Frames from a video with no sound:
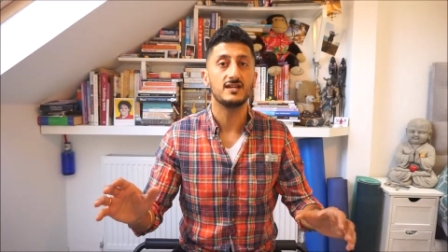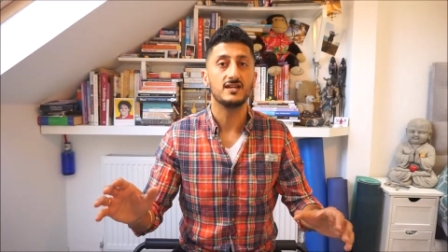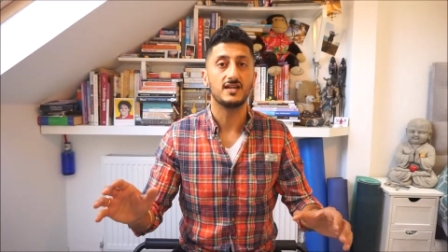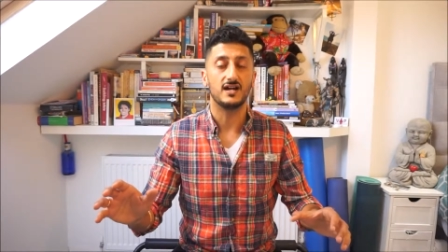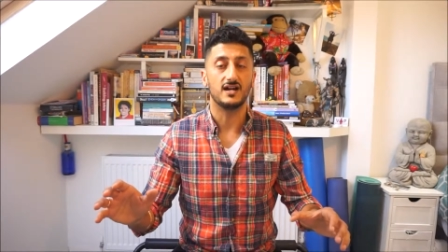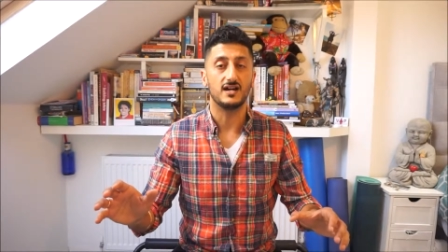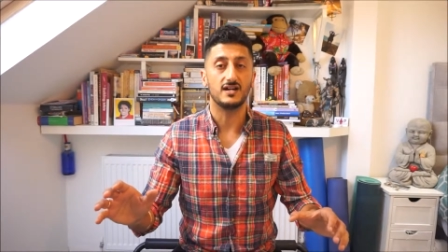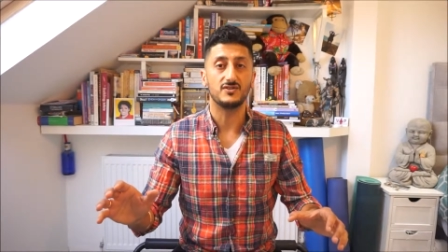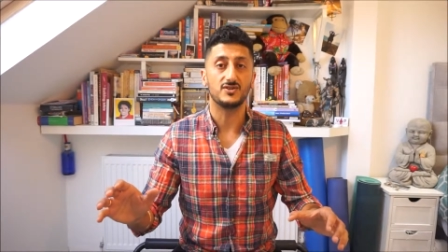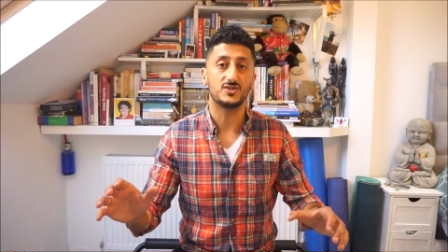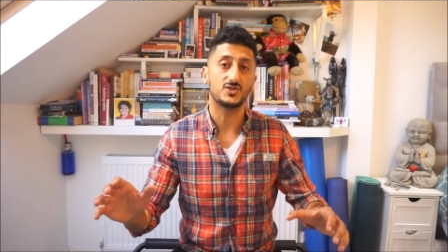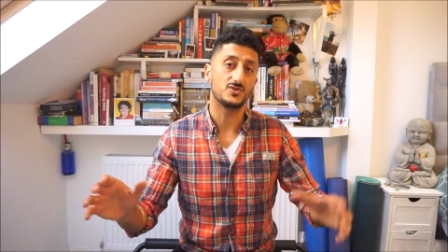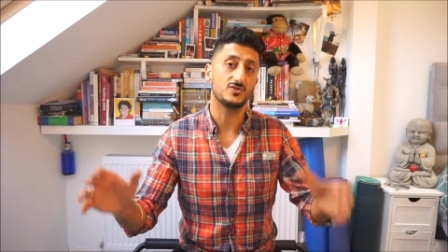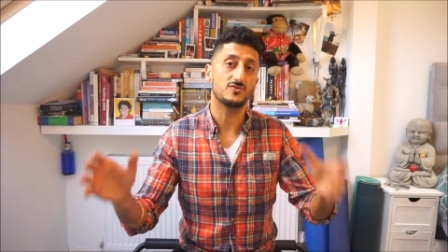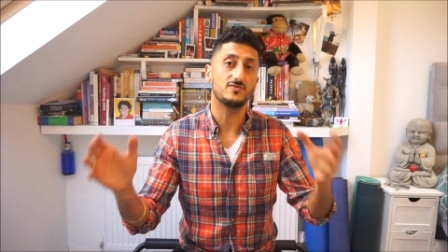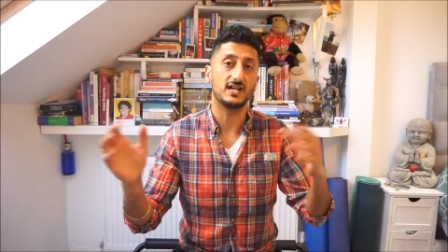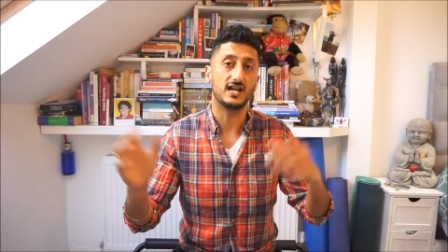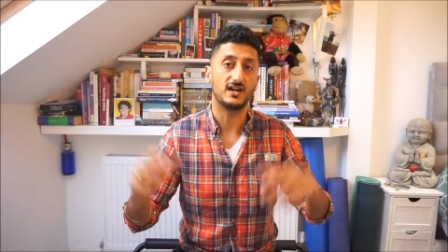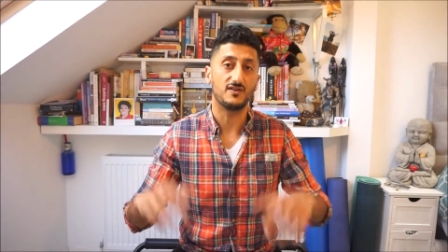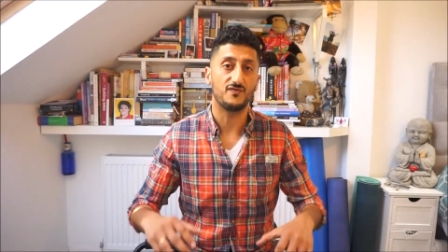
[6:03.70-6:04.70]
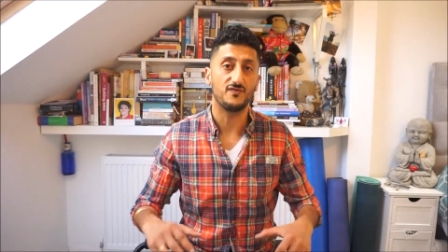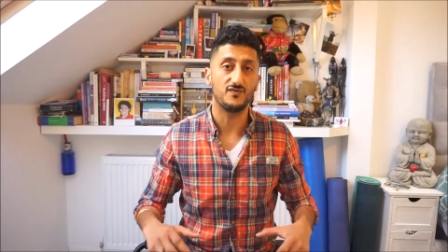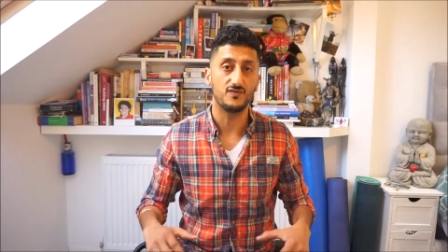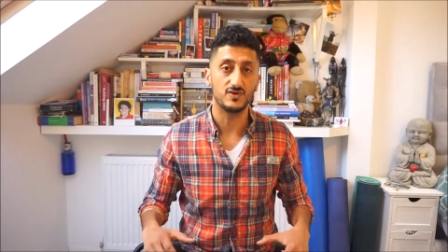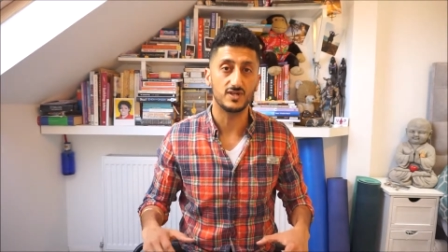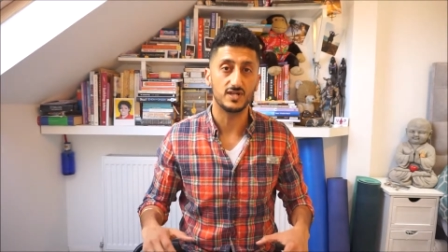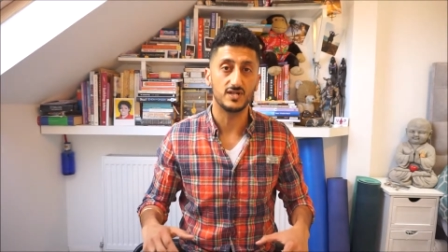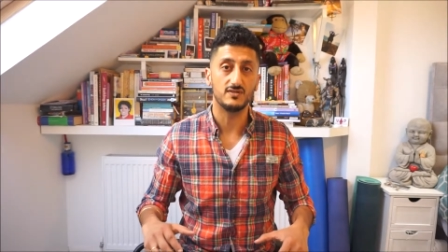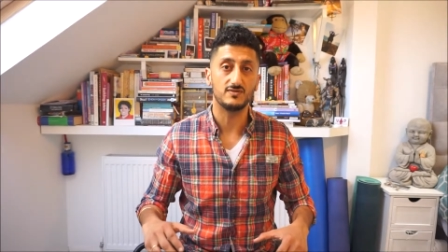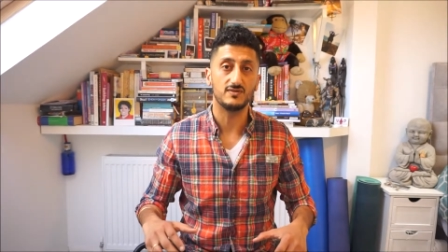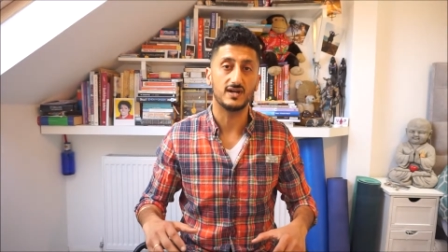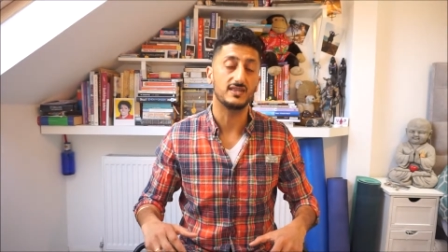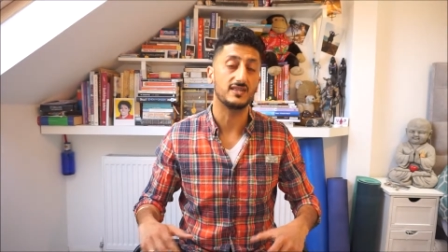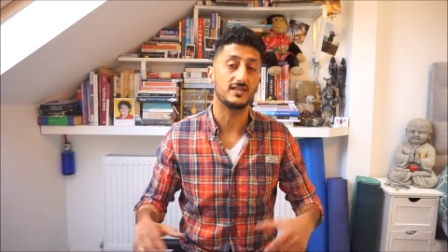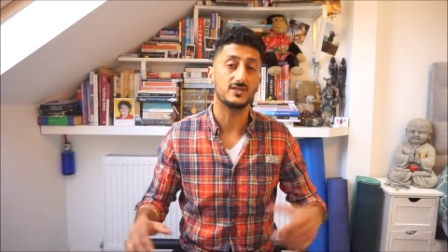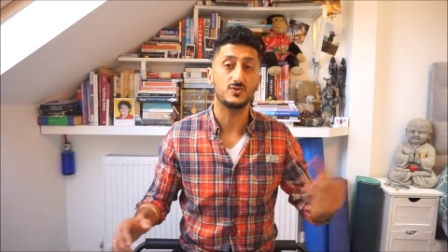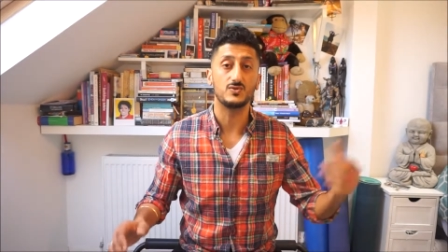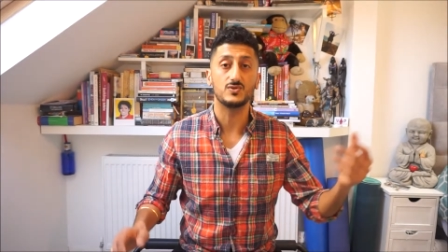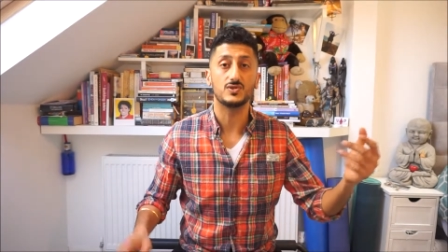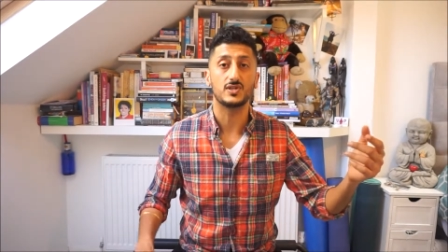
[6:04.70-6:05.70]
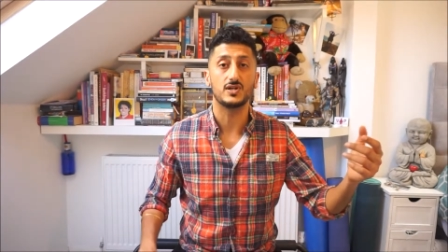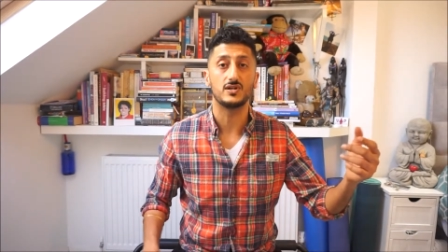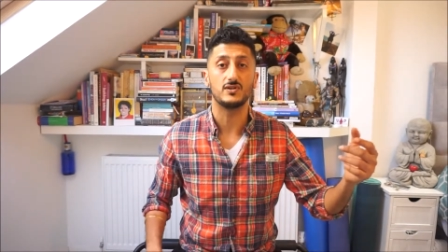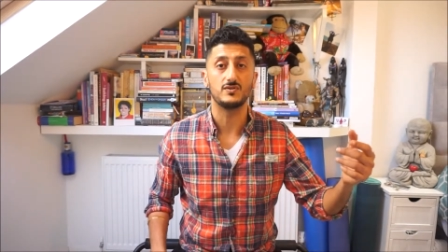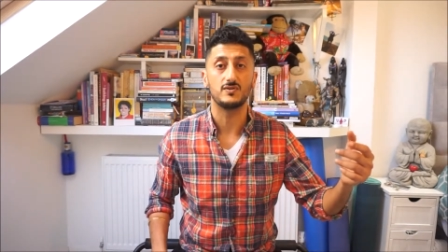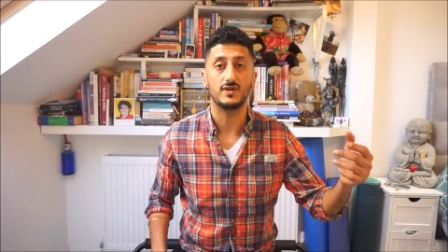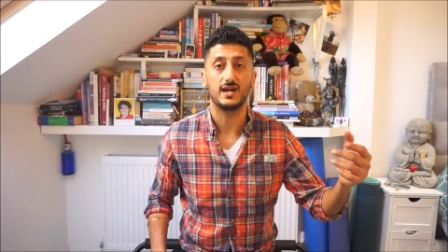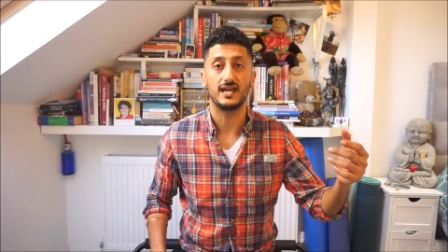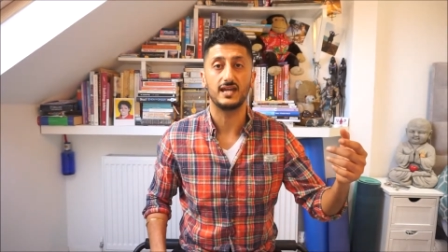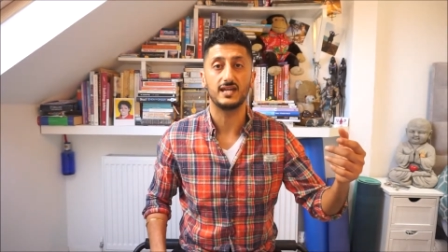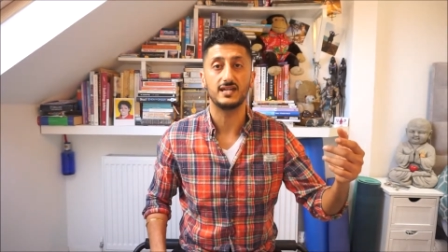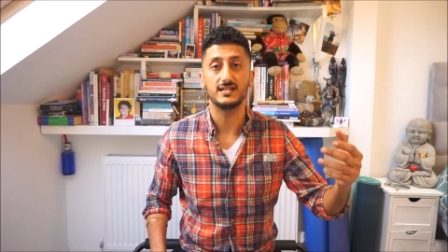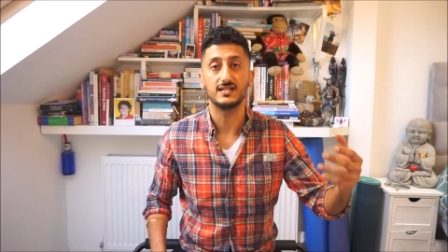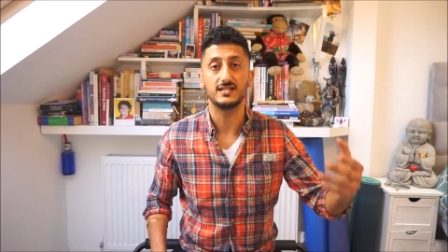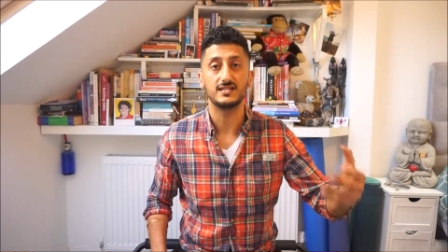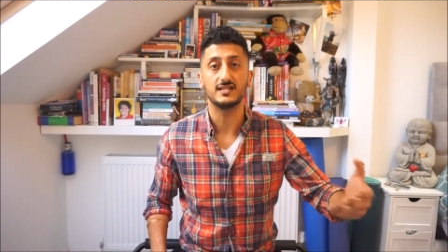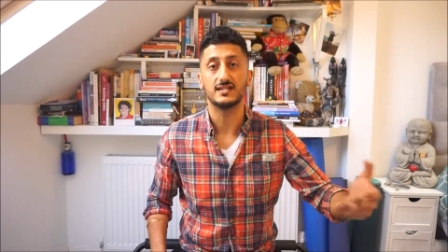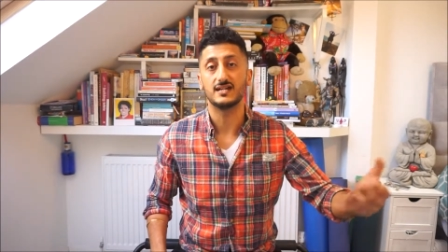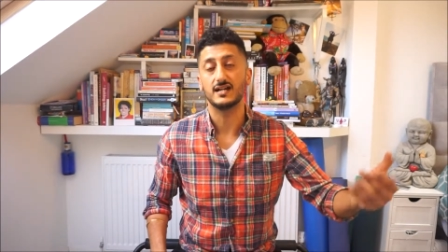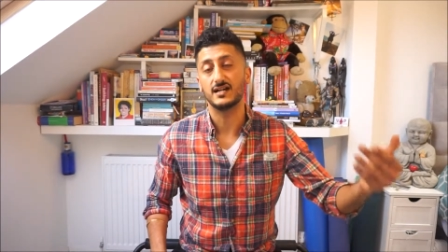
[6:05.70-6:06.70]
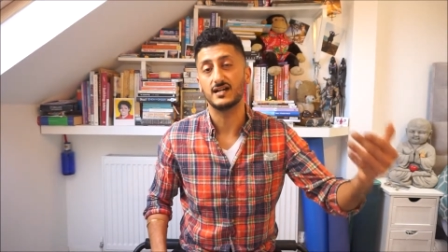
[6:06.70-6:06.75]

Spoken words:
the story out for you, and there's also a